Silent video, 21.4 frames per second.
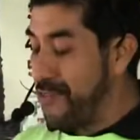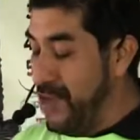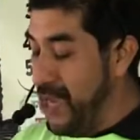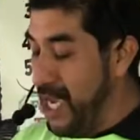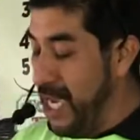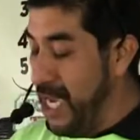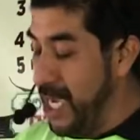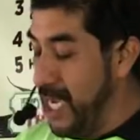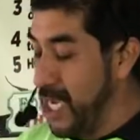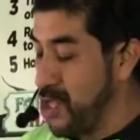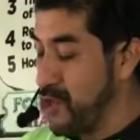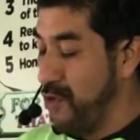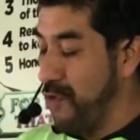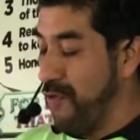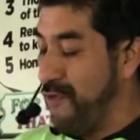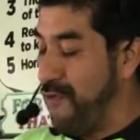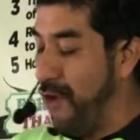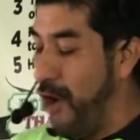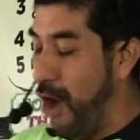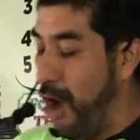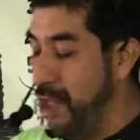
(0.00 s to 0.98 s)
thing to
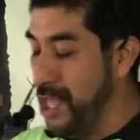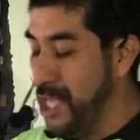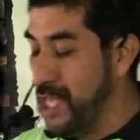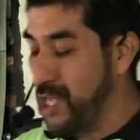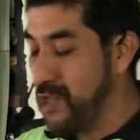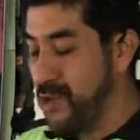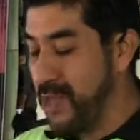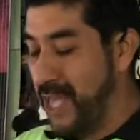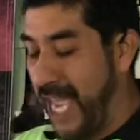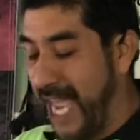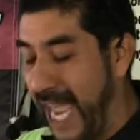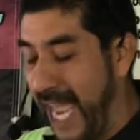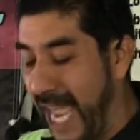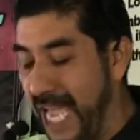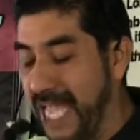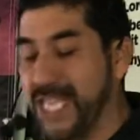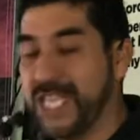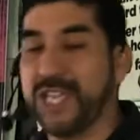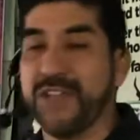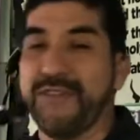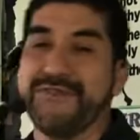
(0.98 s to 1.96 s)
fall into the
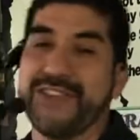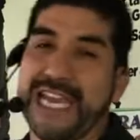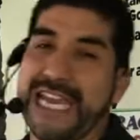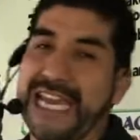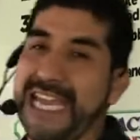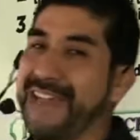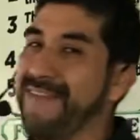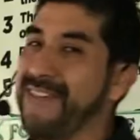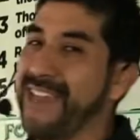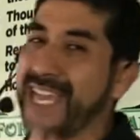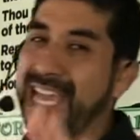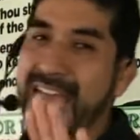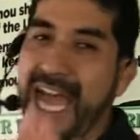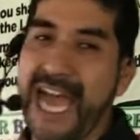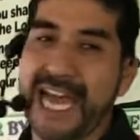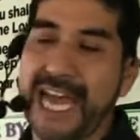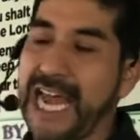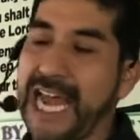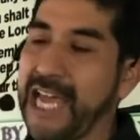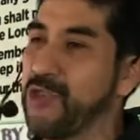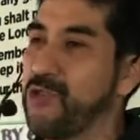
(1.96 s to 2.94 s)
hands of the living God.
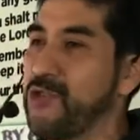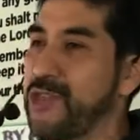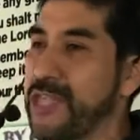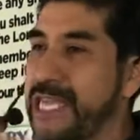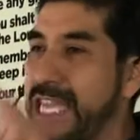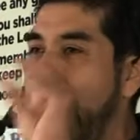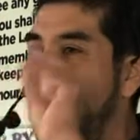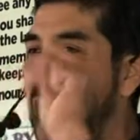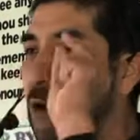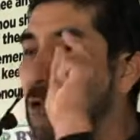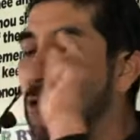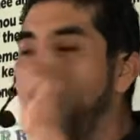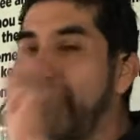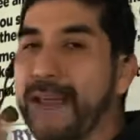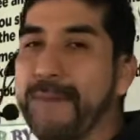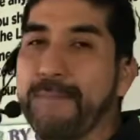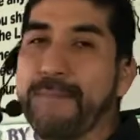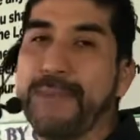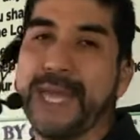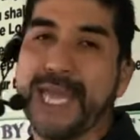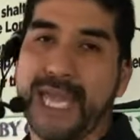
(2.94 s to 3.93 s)
I do not want
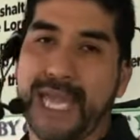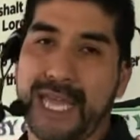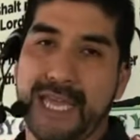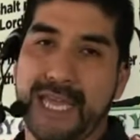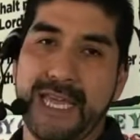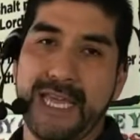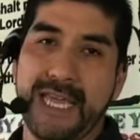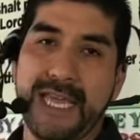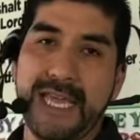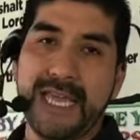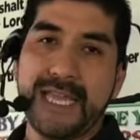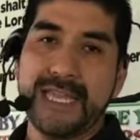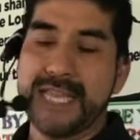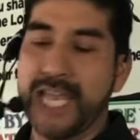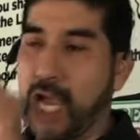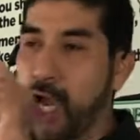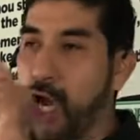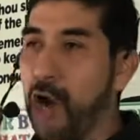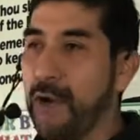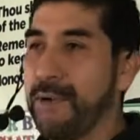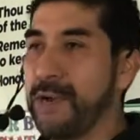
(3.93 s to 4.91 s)
to be the
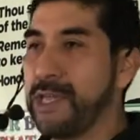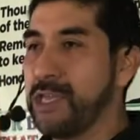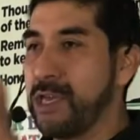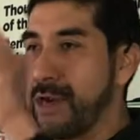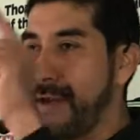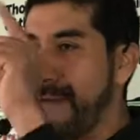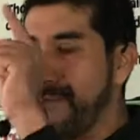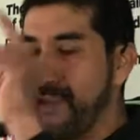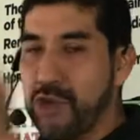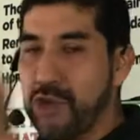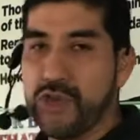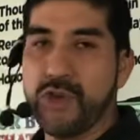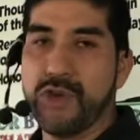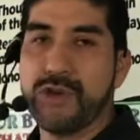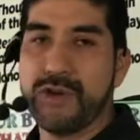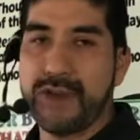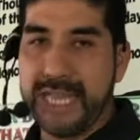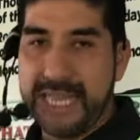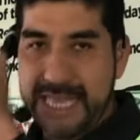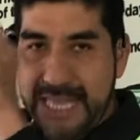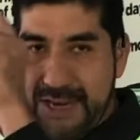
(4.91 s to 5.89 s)
Governor of New
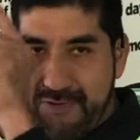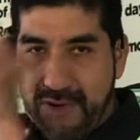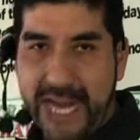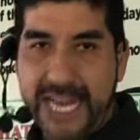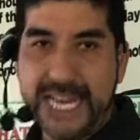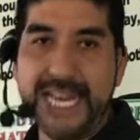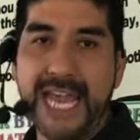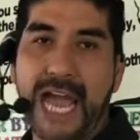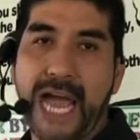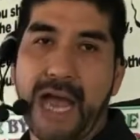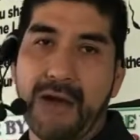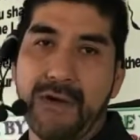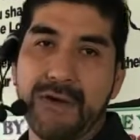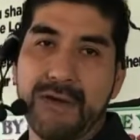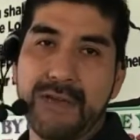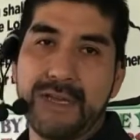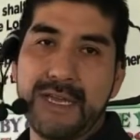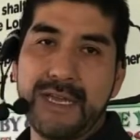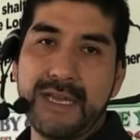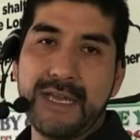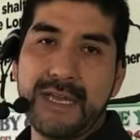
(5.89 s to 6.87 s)
York and right now
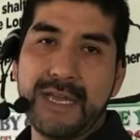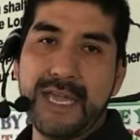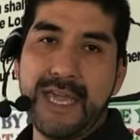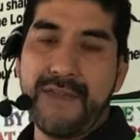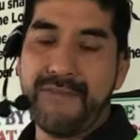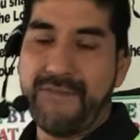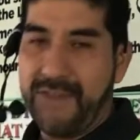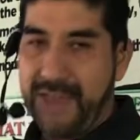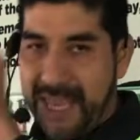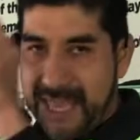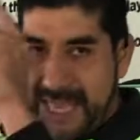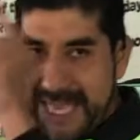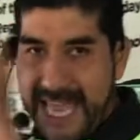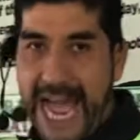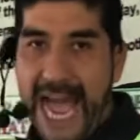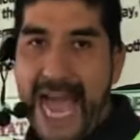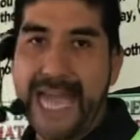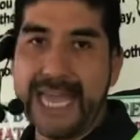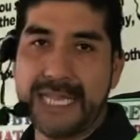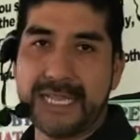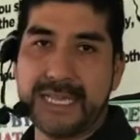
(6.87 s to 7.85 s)
if he
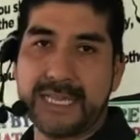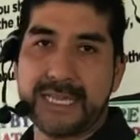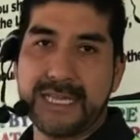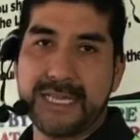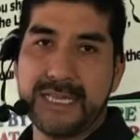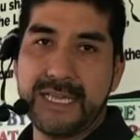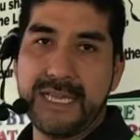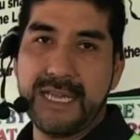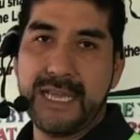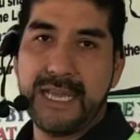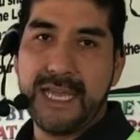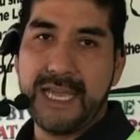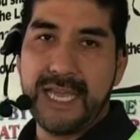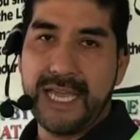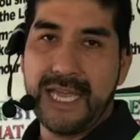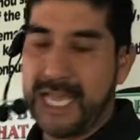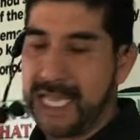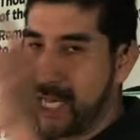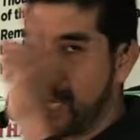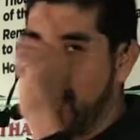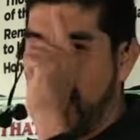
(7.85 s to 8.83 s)
dies.
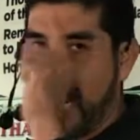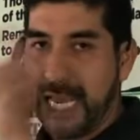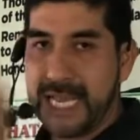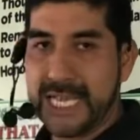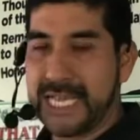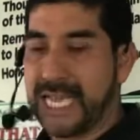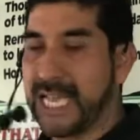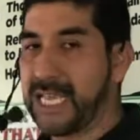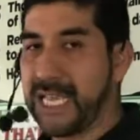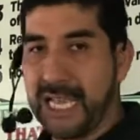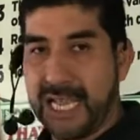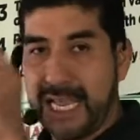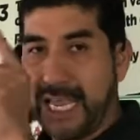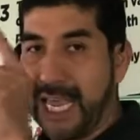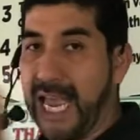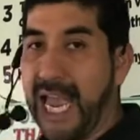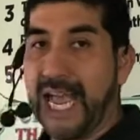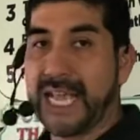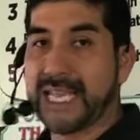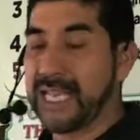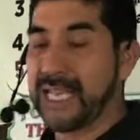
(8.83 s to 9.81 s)
He's, he's, he
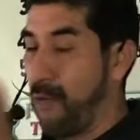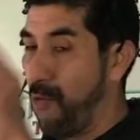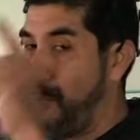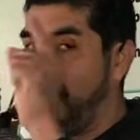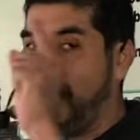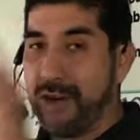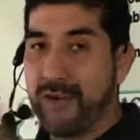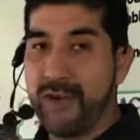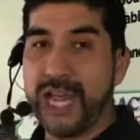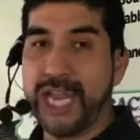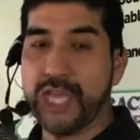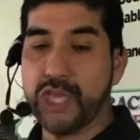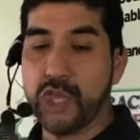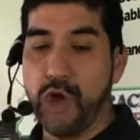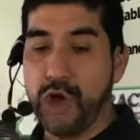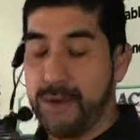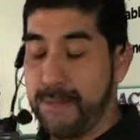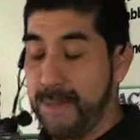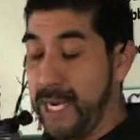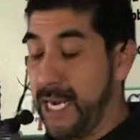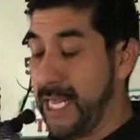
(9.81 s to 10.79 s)
has a great
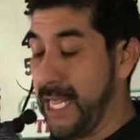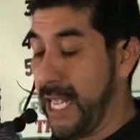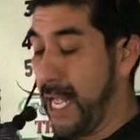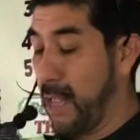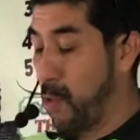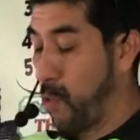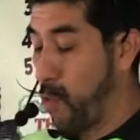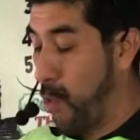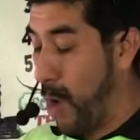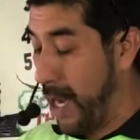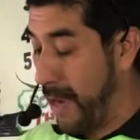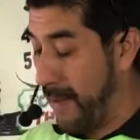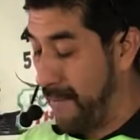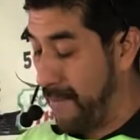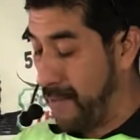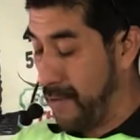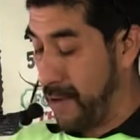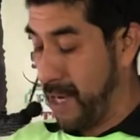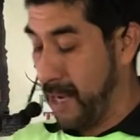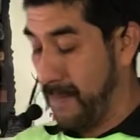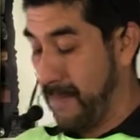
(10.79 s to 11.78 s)
torment in hell waiting
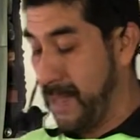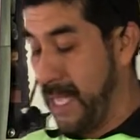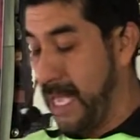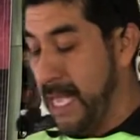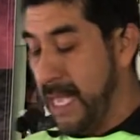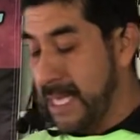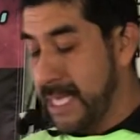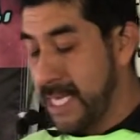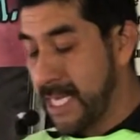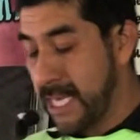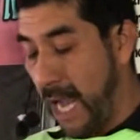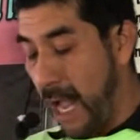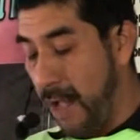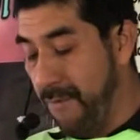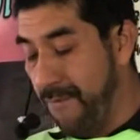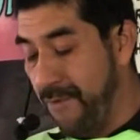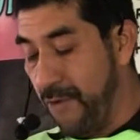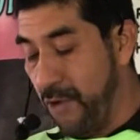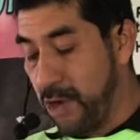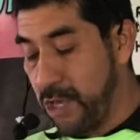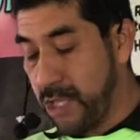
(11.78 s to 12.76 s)
for him. Psalm
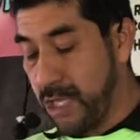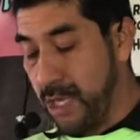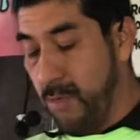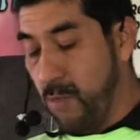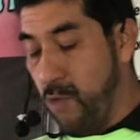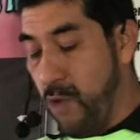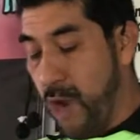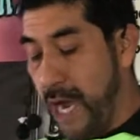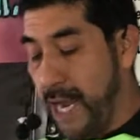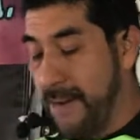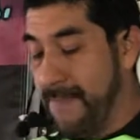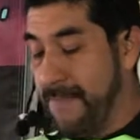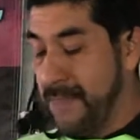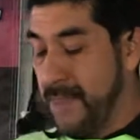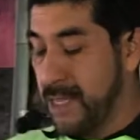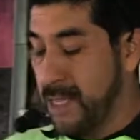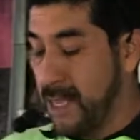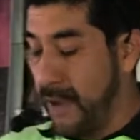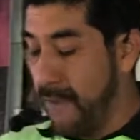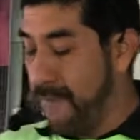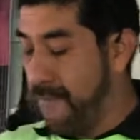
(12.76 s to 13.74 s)
141. the